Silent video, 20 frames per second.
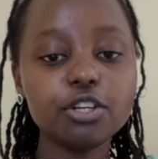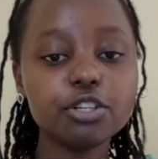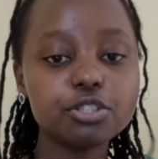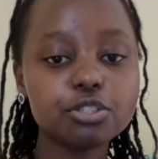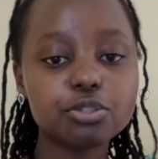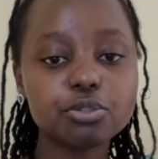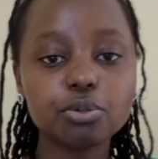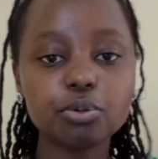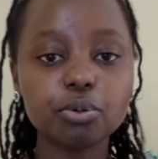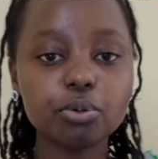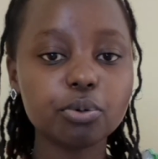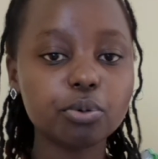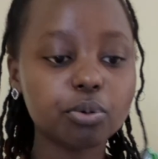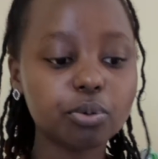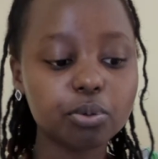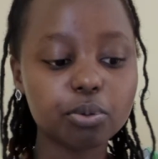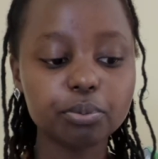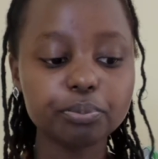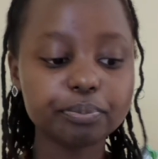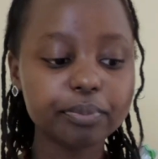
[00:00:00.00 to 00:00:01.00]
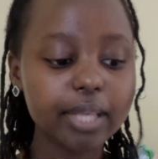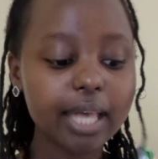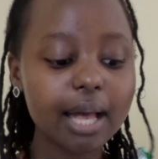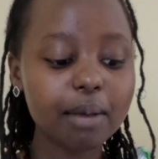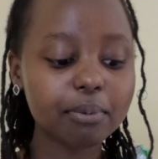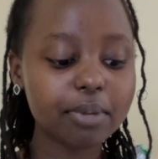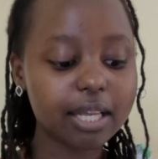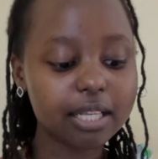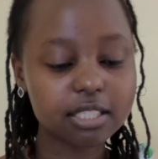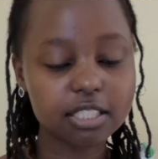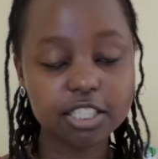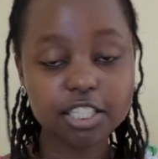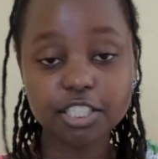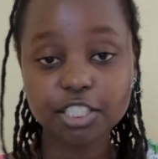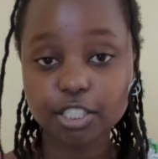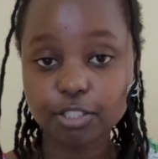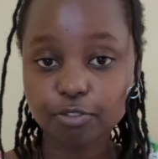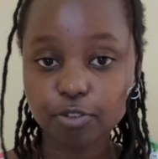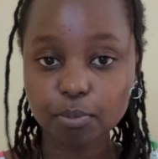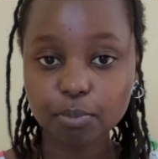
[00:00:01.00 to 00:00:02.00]
So yeah, we
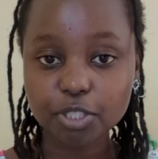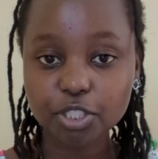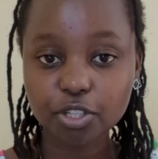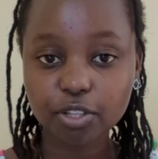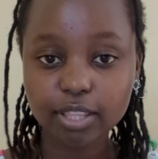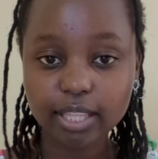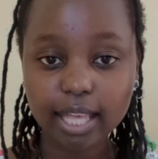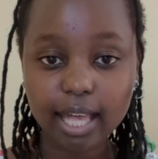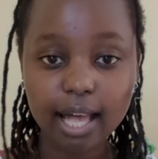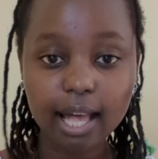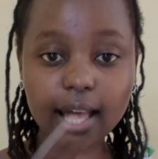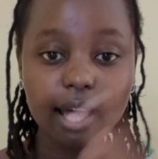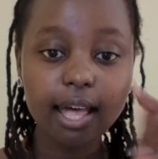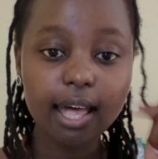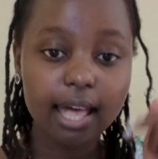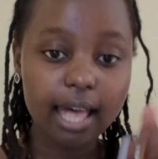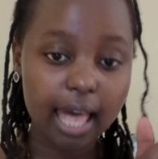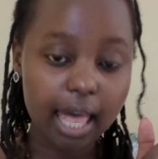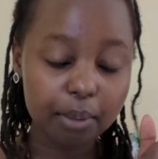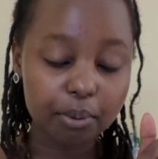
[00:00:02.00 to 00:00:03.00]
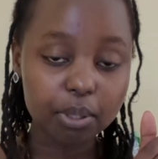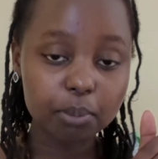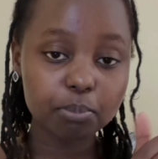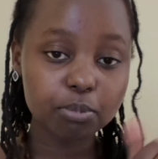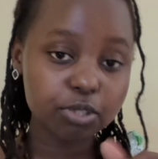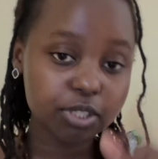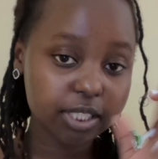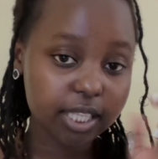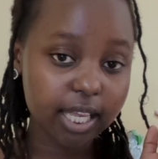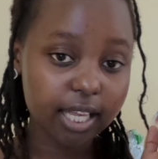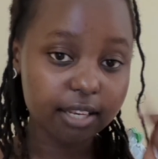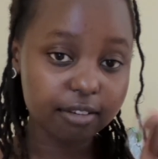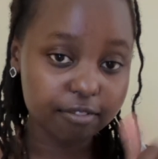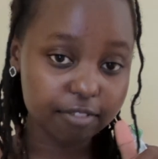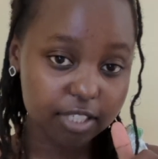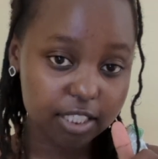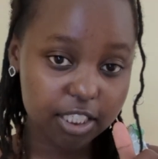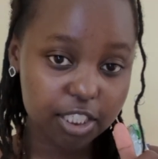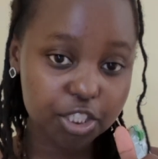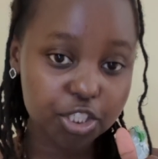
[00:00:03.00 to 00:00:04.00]
exchange information there. I will put the
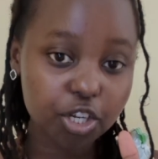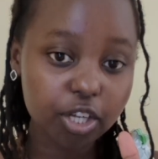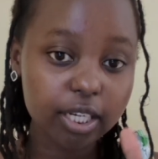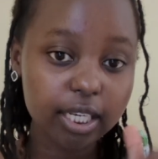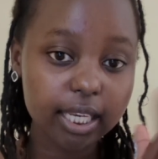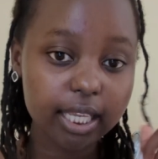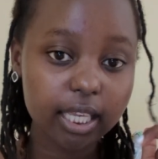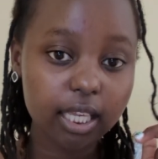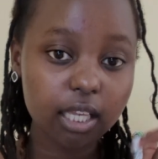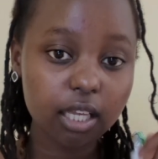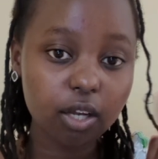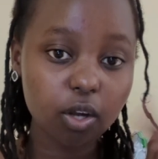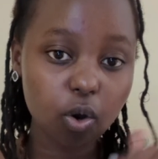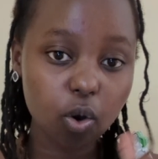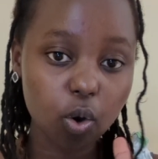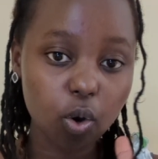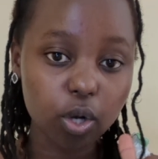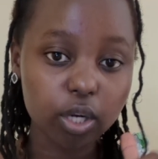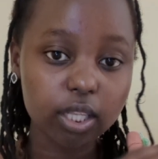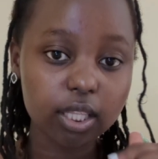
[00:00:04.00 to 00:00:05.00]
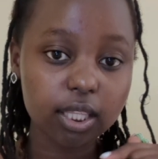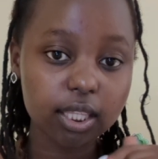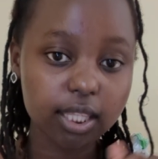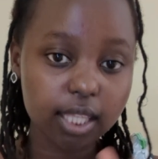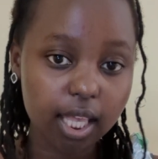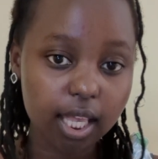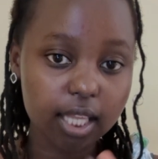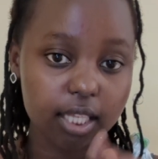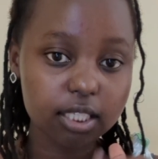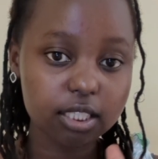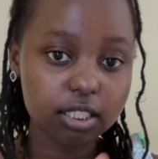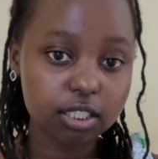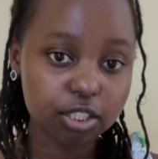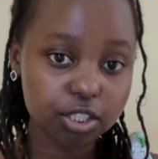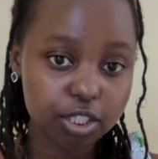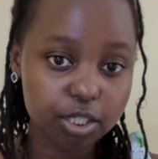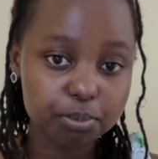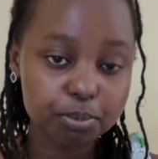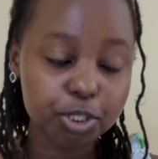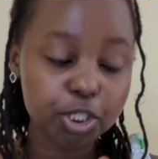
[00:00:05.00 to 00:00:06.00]
invitation link on the
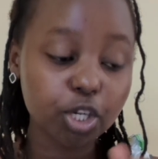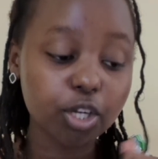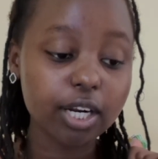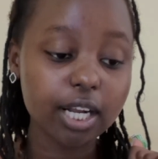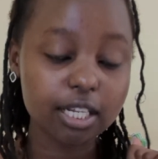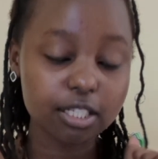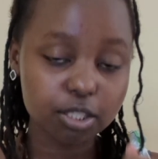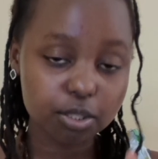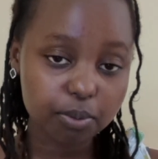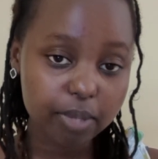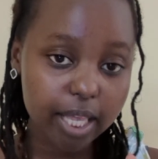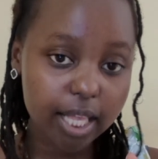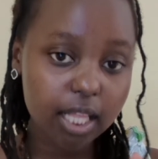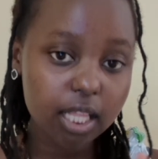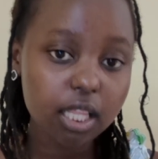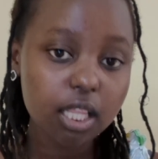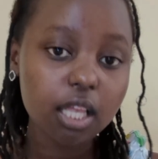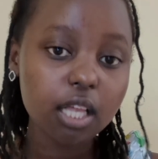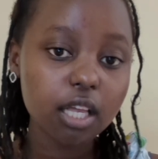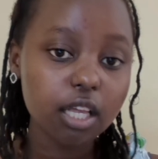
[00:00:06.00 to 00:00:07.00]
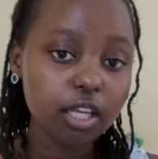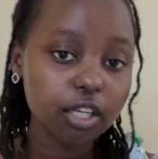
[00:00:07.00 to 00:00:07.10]
description as well.